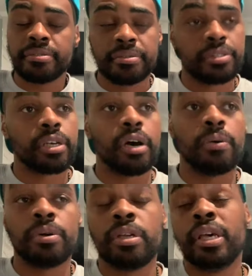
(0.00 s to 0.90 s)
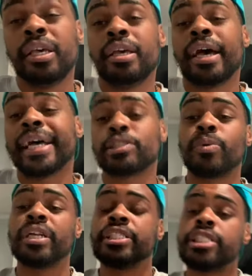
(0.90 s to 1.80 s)
So I just wanted
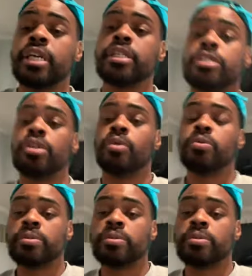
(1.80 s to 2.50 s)
to share this little